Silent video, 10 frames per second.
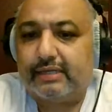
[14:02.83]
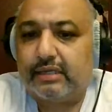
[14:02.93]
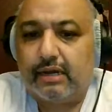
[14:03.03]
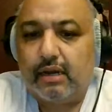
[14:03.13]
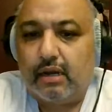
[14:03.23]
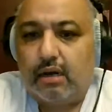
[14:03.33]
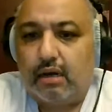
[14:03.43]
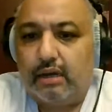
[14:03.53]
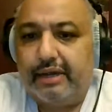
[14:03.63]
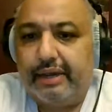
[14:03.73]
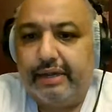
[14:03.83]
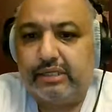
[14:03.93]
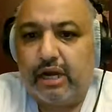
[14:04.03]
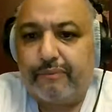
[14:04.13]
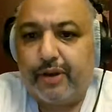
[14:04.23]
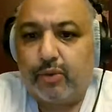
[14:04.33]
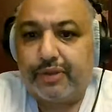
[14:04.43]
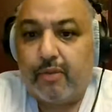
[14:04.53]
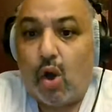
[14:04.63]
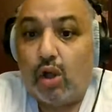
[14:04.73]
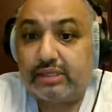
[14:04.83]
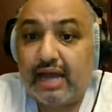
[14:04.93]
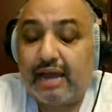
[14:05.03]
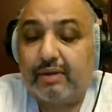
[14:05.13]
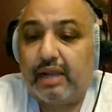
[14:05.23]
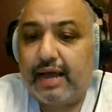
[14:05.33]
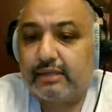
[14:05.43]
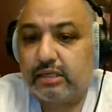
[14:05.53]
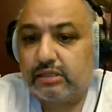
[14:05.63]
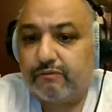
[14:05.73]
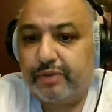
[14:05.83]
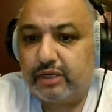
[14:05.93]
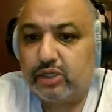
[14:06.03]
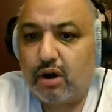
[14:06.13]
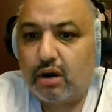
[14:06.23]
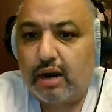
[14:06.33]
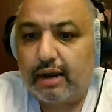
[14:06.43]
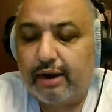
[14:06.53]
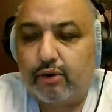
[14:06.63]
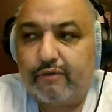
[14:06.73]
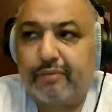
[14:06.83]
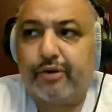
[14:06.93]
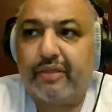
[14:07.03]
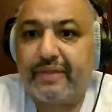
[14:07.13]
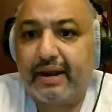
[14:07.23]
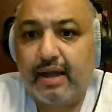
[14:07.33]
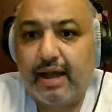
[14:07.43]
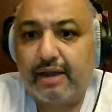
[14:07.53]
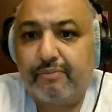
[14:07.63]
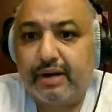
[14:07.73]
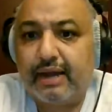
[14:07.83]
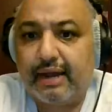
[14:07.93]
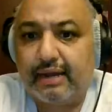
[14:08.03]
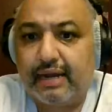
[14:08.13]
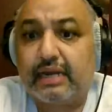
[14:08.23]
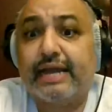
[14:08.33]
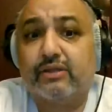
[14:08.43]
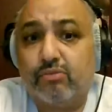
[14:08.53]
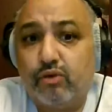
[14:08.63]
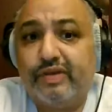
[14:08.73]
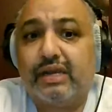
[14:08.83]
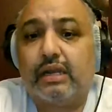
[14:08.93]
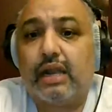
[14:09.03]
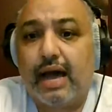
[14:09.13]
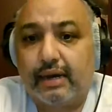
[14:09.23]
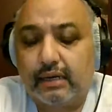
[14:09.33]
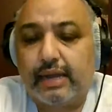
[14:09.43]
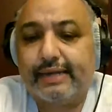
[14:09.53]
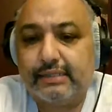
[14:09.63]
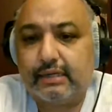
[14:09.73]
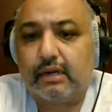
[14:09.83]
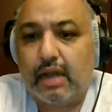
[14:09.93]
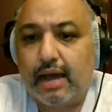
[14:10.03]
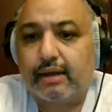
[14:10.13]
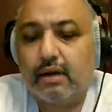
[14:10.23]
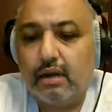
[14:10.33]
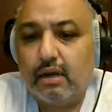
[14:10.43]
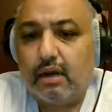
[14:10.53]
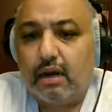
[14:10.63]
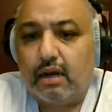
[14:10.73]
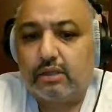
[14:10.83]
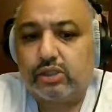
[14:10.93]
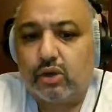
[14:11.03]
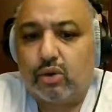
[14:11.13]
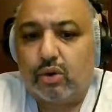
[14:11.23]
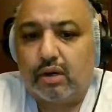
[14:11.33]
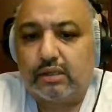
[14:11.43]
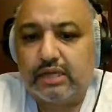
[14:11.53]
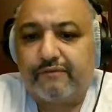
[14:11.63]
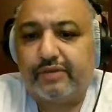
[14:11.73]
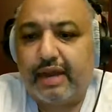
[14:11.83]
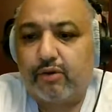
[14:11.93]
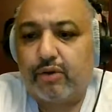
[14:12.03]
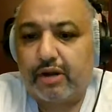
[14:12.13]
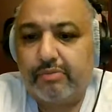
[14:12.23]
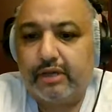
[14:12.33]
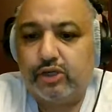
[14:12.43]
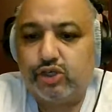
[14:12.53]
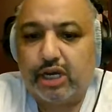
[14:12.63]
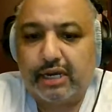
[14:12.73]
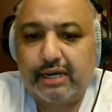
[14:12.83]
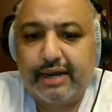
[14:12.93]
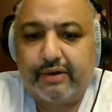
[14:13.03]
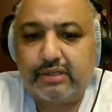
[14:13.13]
I said, is it up there with them all-time classics of Pixar? I don't know if I put it that high, but I liked the movie a lot. Liked it a lot. So definitely, I would recommend you checking it out.